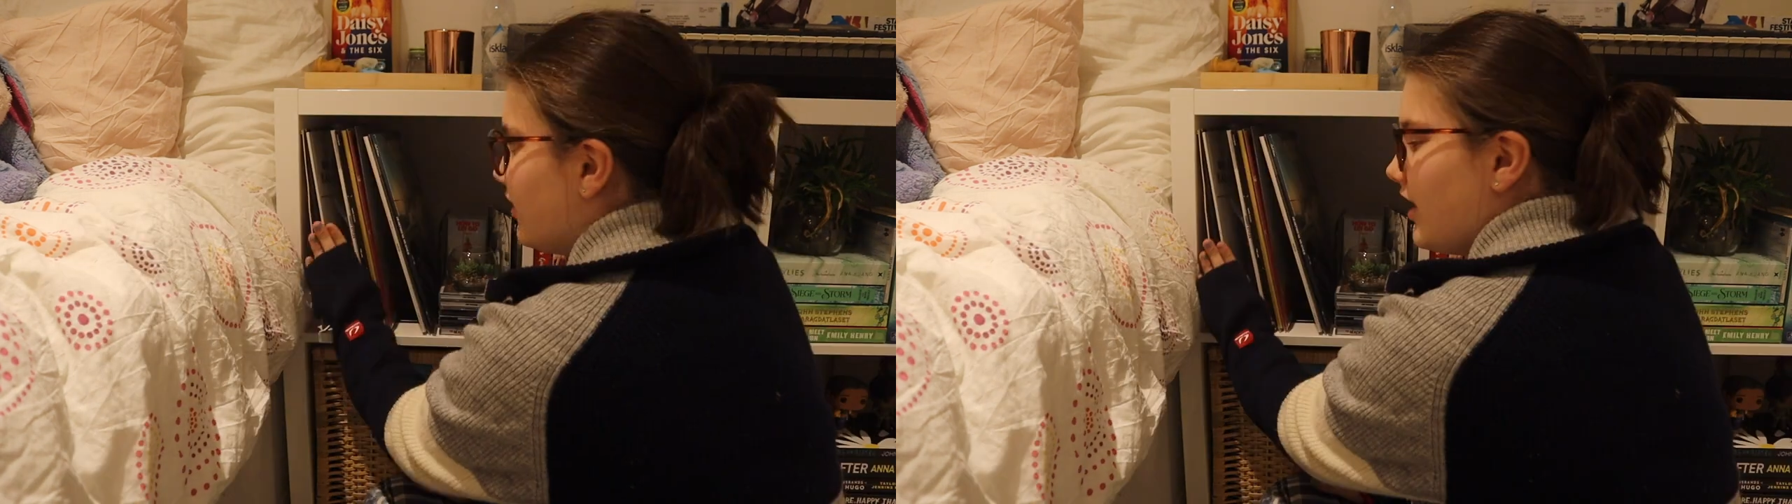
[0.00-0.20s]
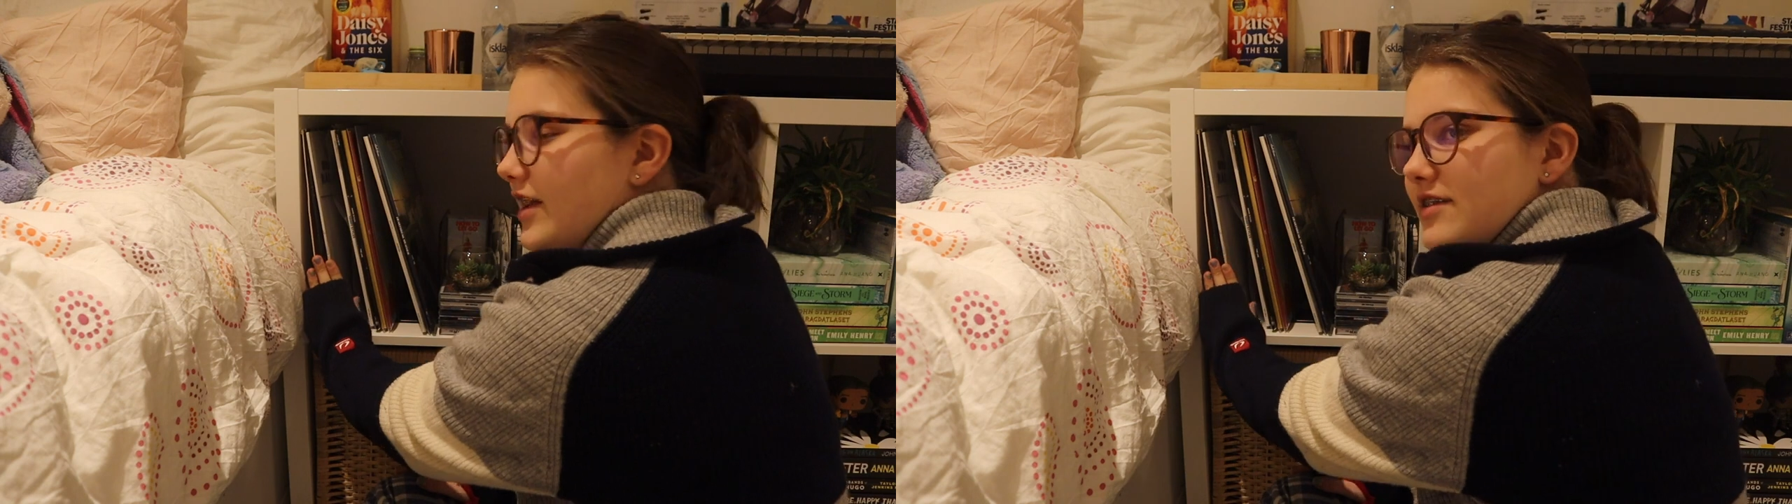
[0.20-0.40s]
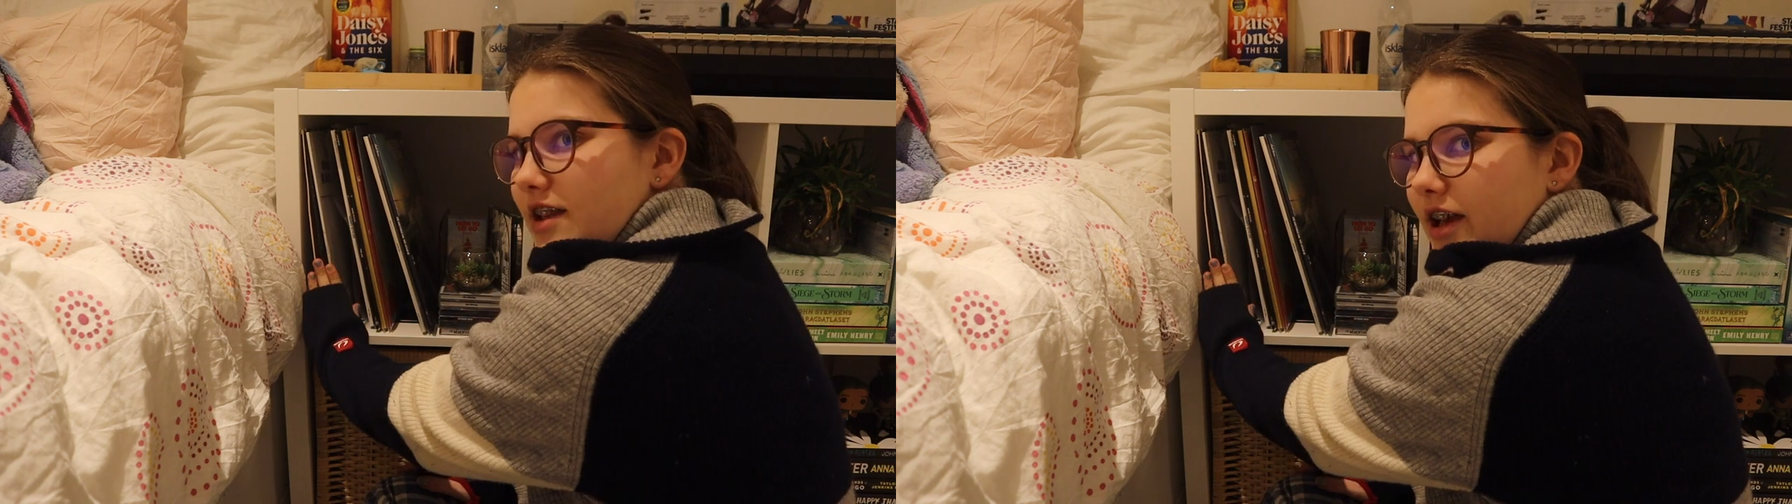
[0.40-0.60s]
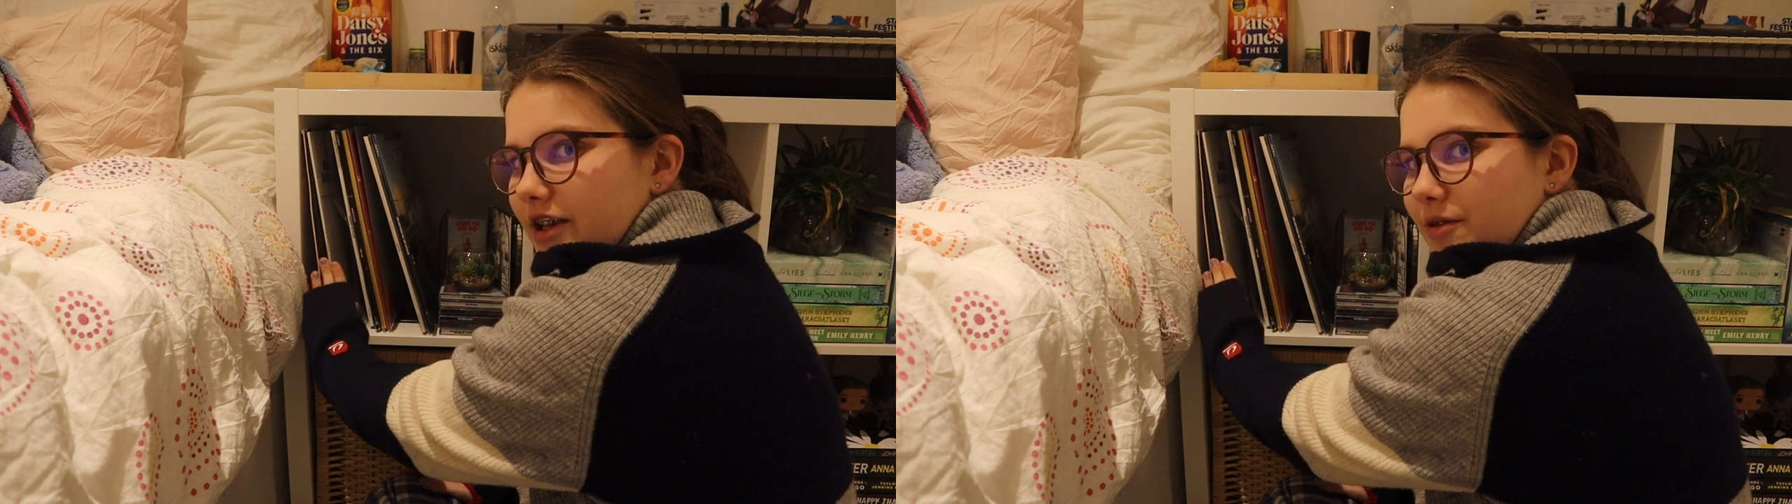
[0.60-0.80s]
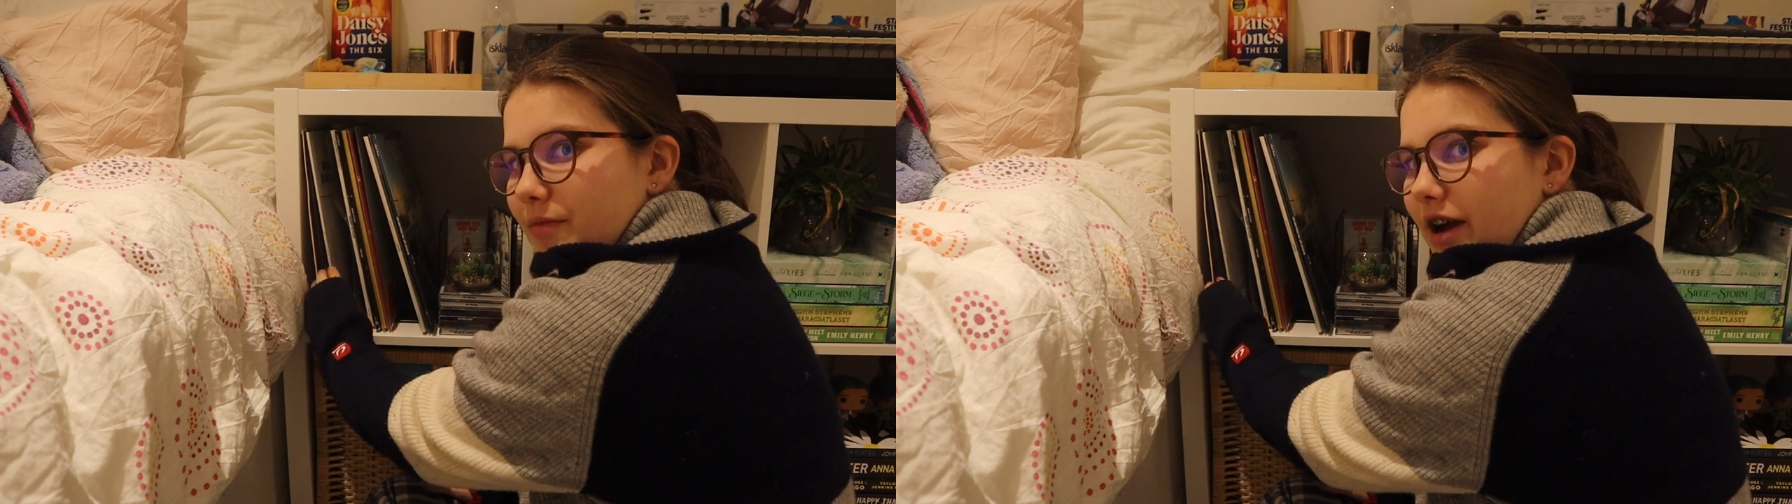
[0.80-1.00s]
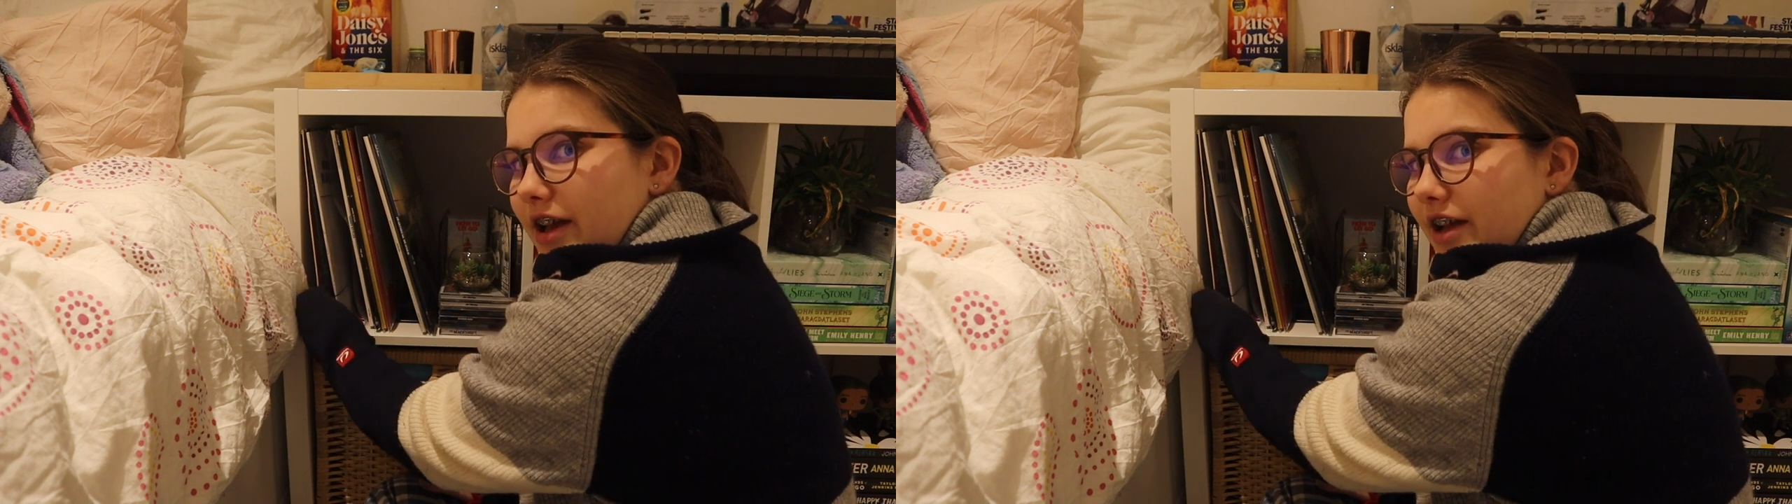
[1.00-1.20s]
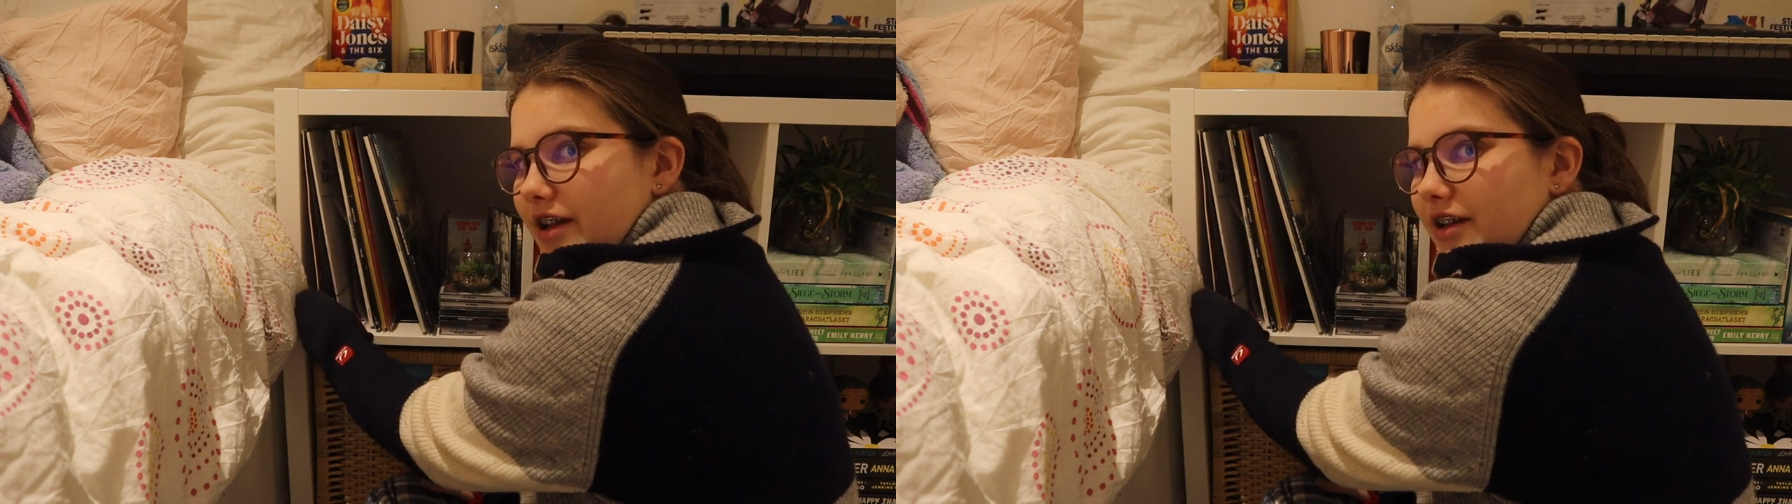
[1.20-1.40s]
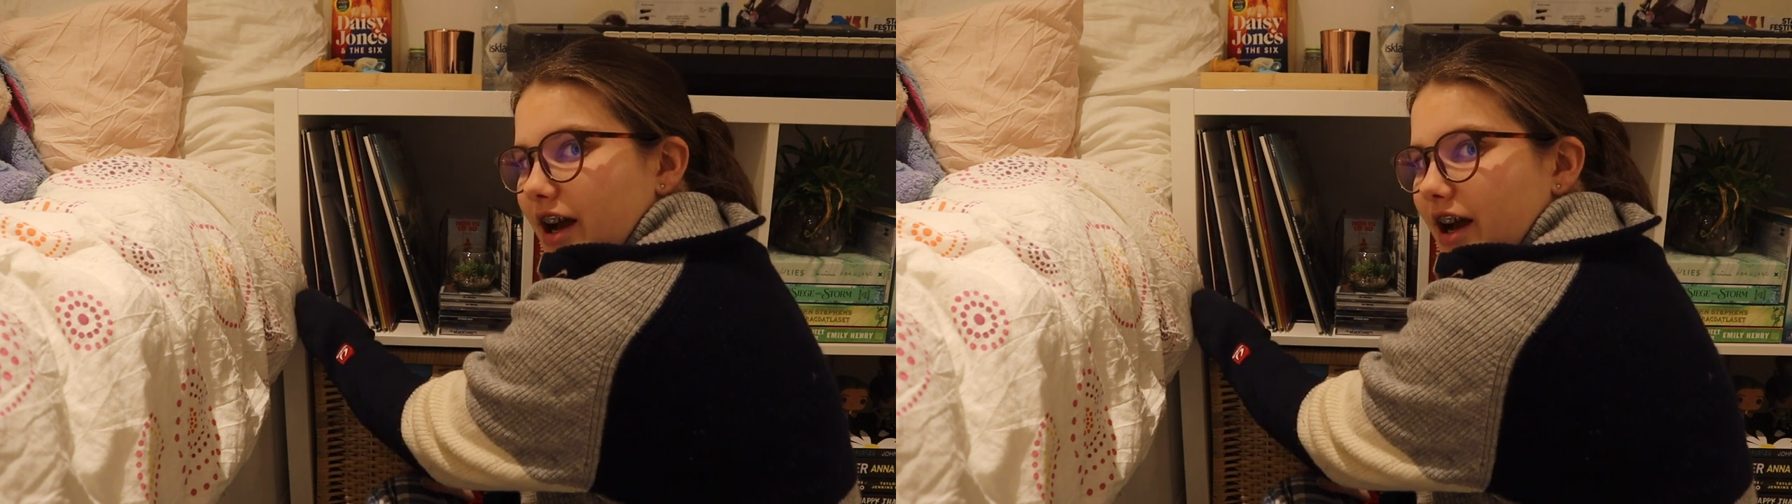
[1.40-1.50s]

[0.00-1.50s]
That's like my.